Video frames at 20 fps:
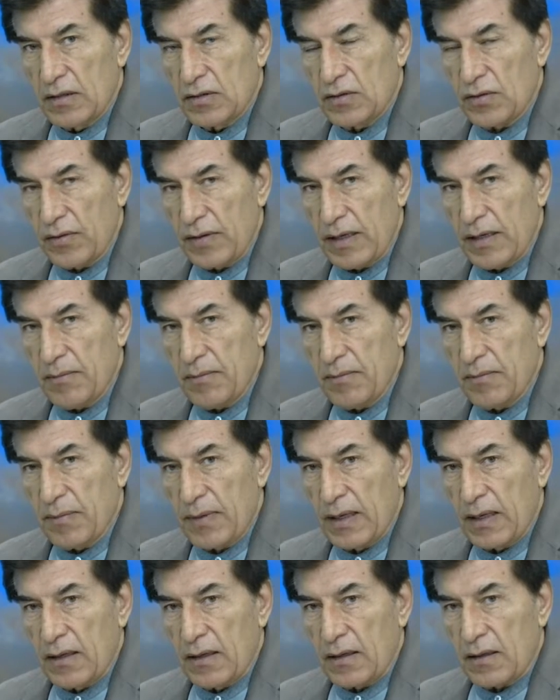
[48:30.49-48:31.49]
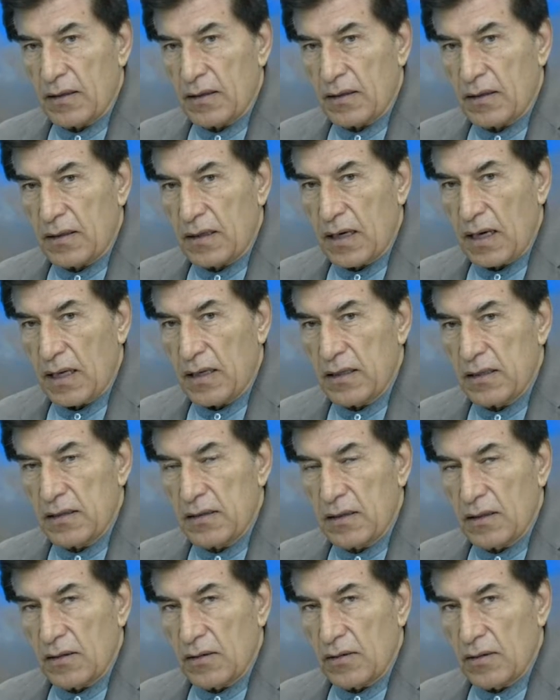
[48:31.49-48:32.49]
to them
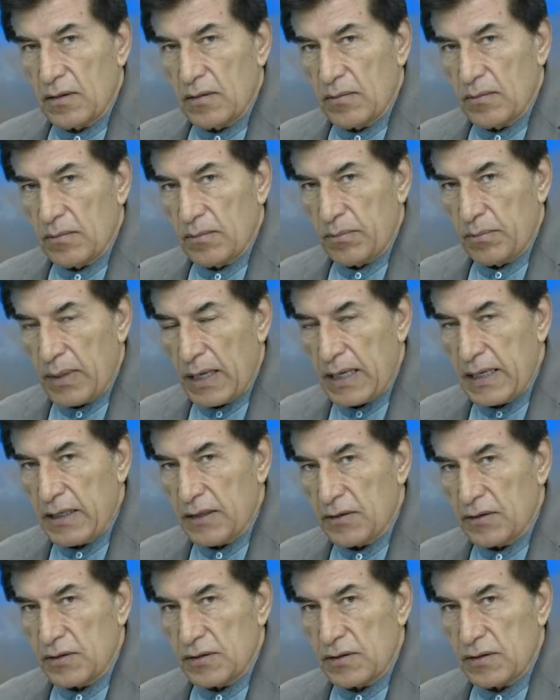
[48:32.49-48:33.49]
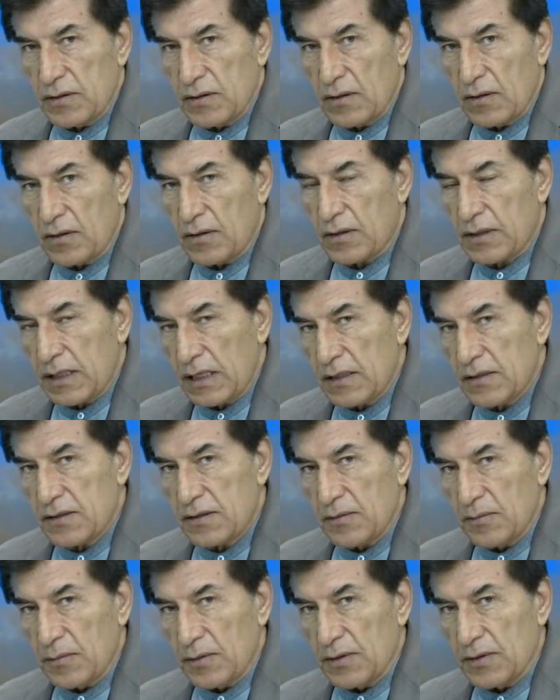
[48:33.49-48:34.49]
gun buyers or
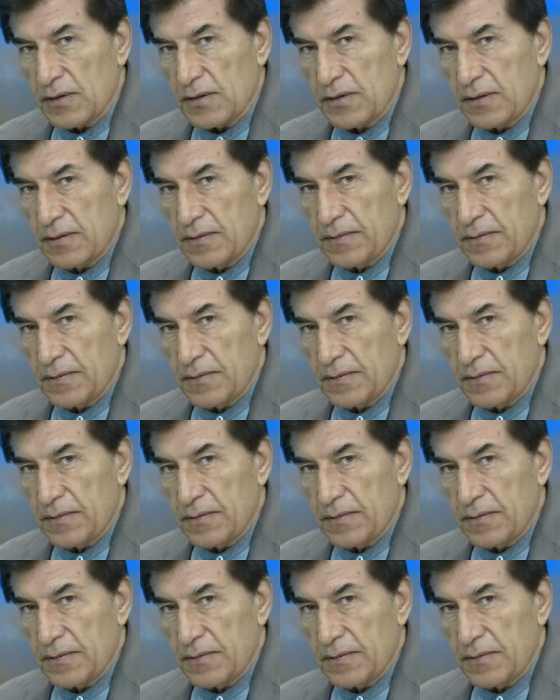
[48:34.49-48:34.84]
customers